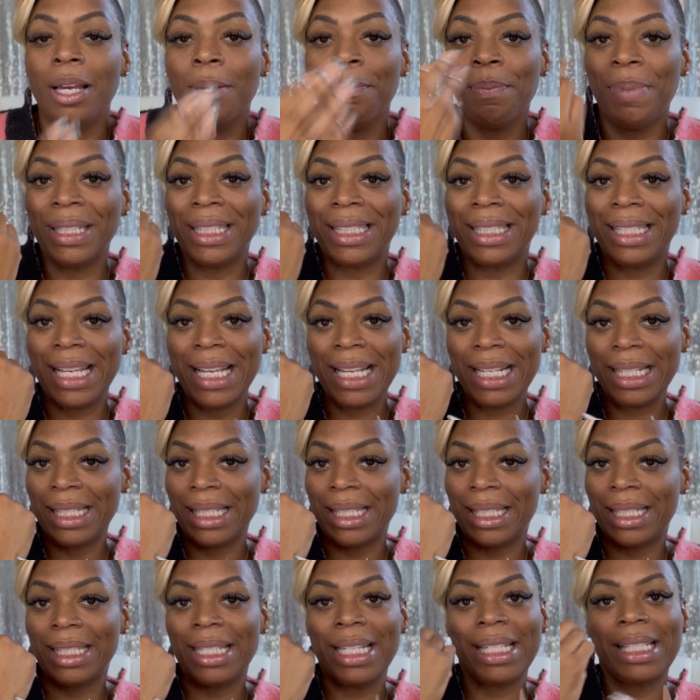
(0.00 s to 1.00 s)
But
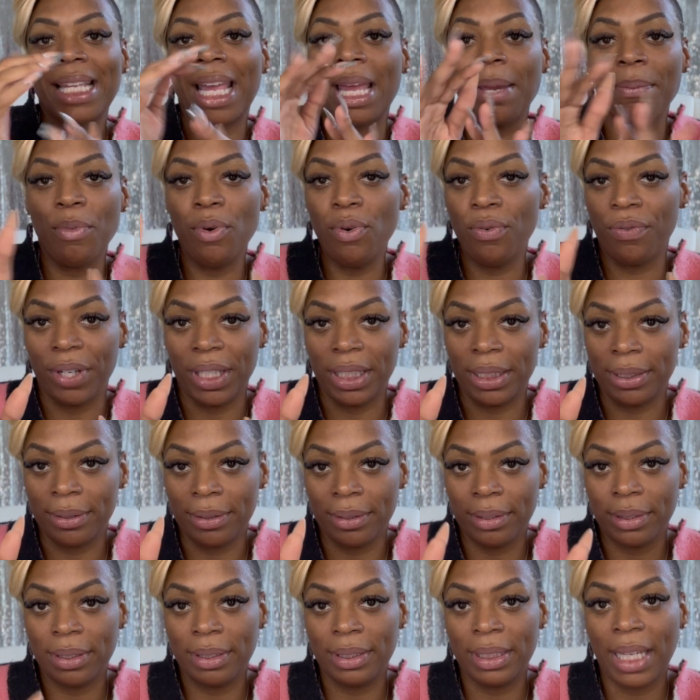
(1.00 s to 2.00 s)
this, this ain't
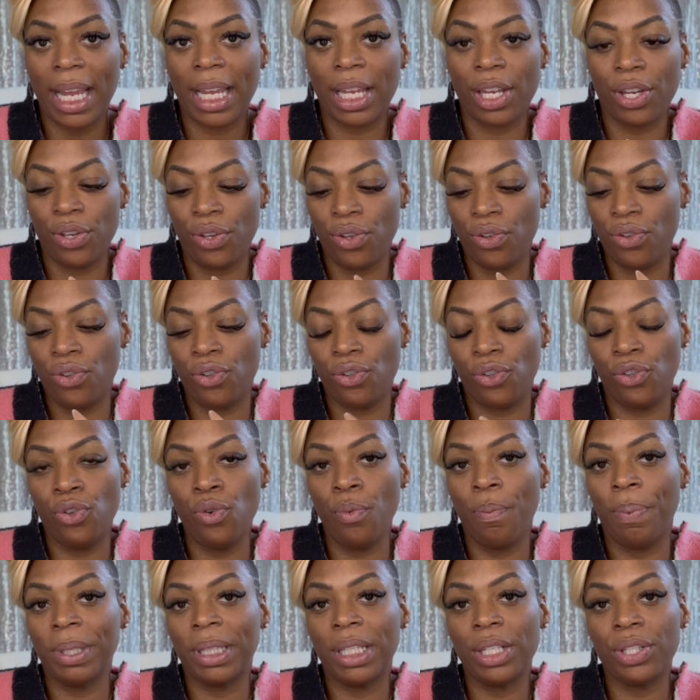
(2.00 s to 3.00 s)
moving. Like
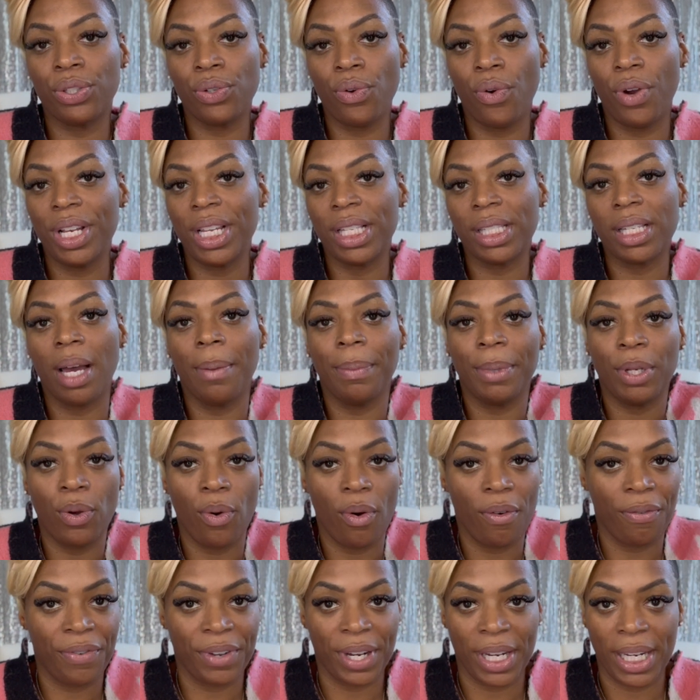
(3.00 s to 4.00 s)
you put this on, it's gonna be
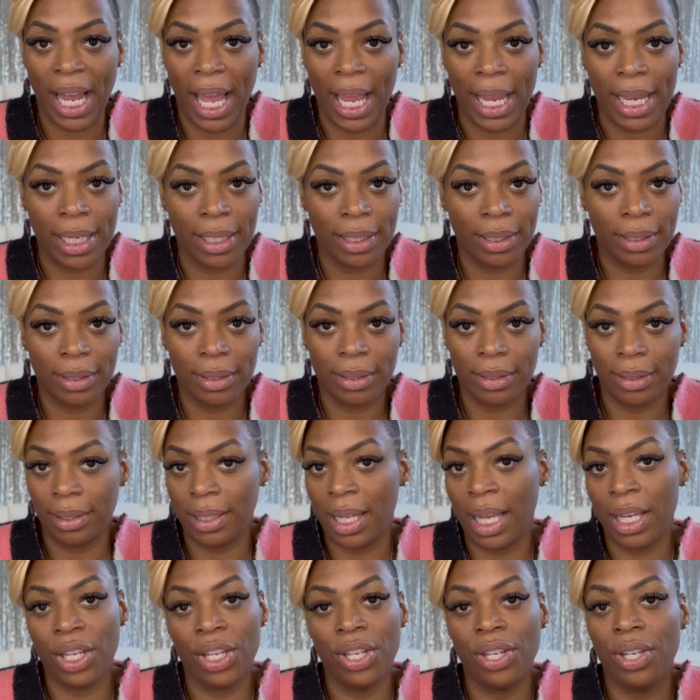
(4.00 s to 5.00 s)
on for the night.
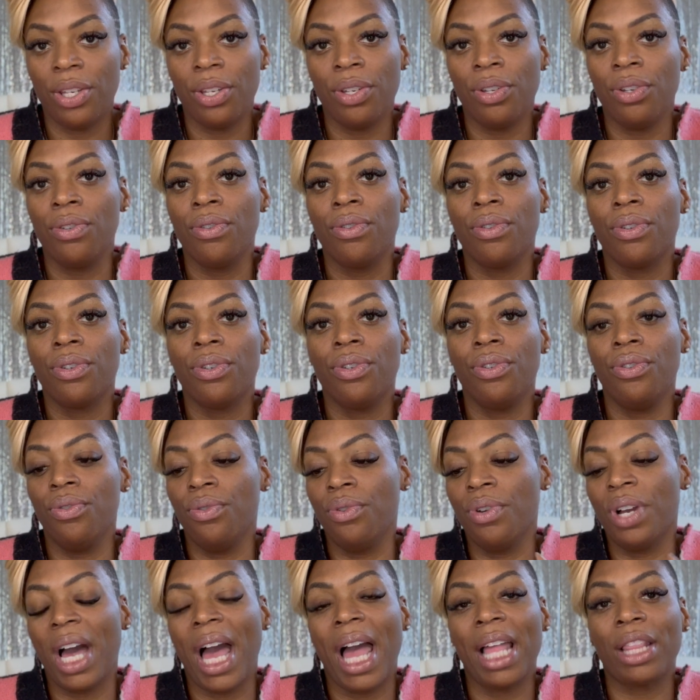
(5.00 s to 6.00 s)
Like you, you, you,
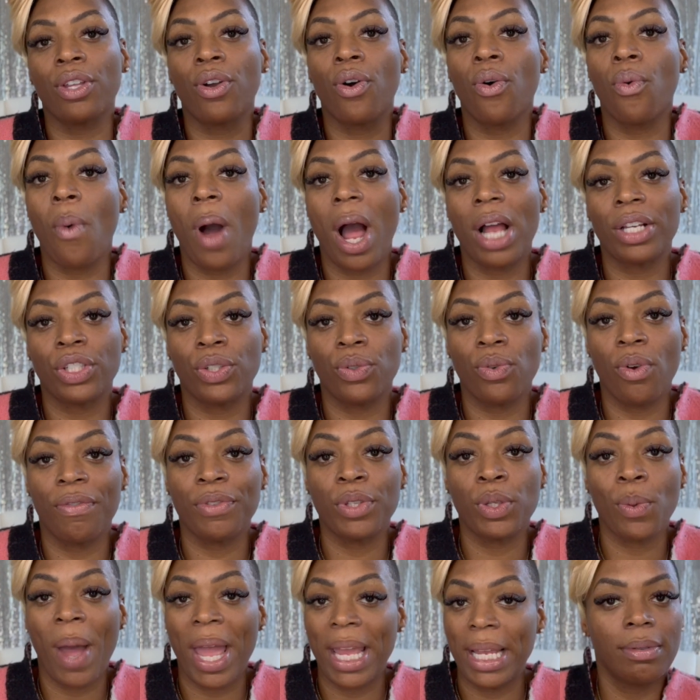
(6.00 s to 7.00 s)
you gonna have to go wash it off
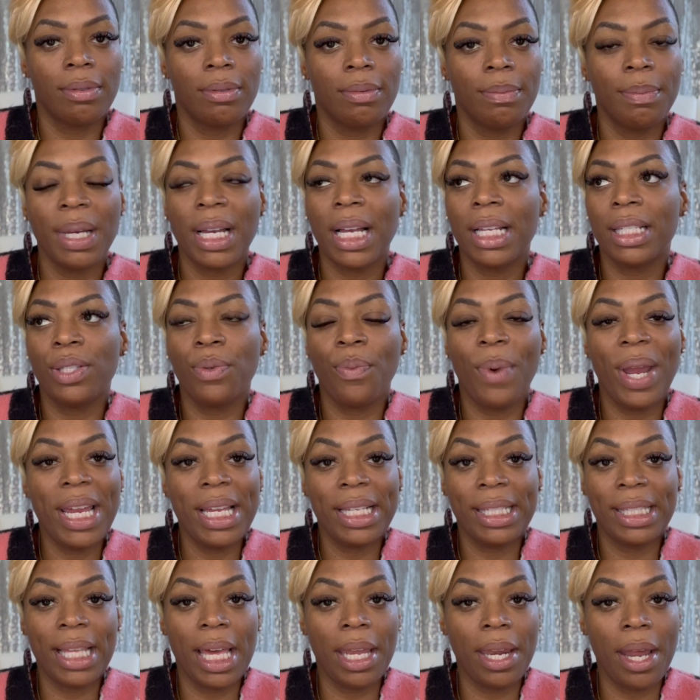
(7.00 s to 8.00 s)
twice because the way
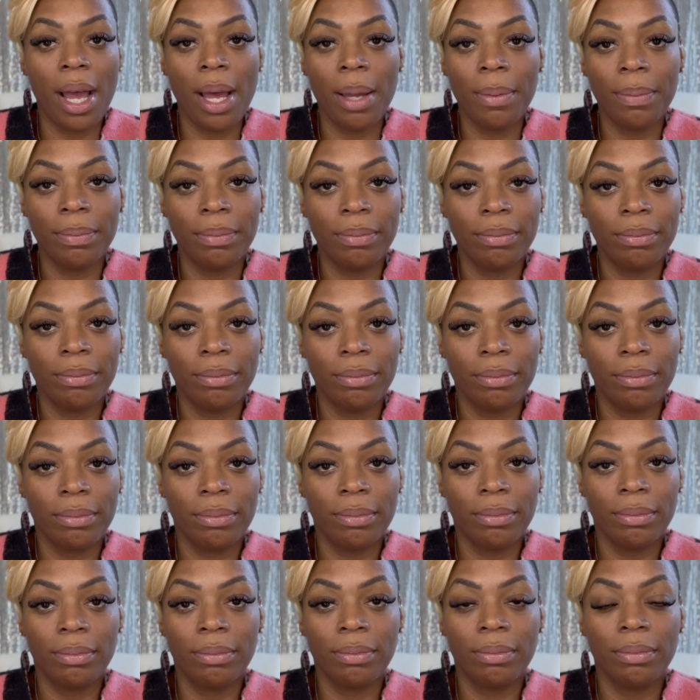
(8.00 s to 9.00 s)
it's set up,
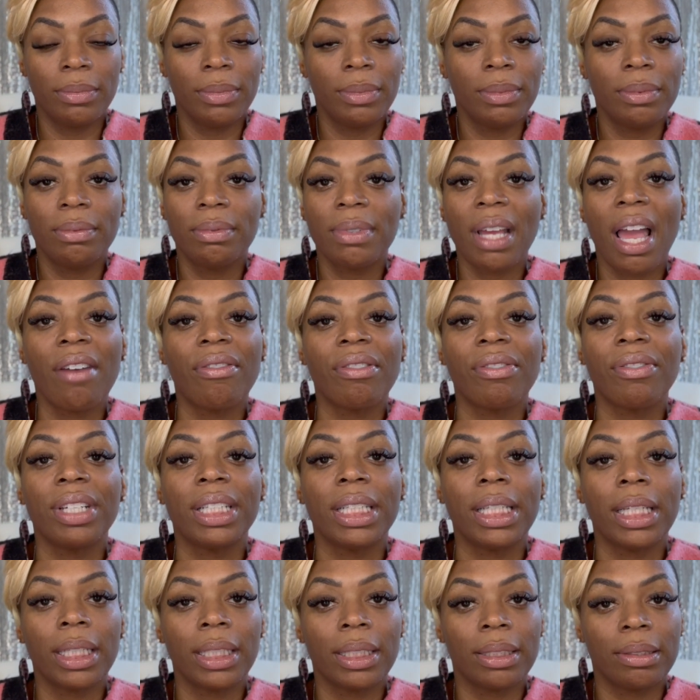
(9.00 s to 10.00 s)

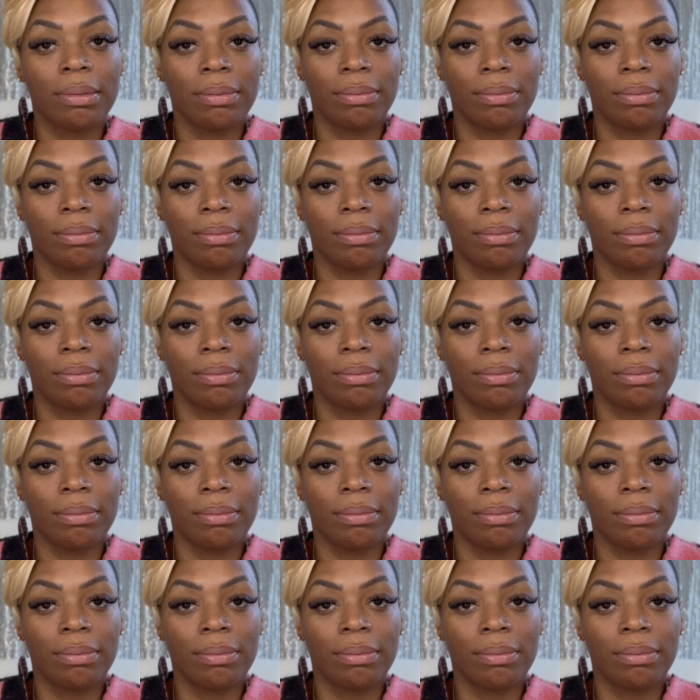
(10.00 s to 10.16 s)
everything.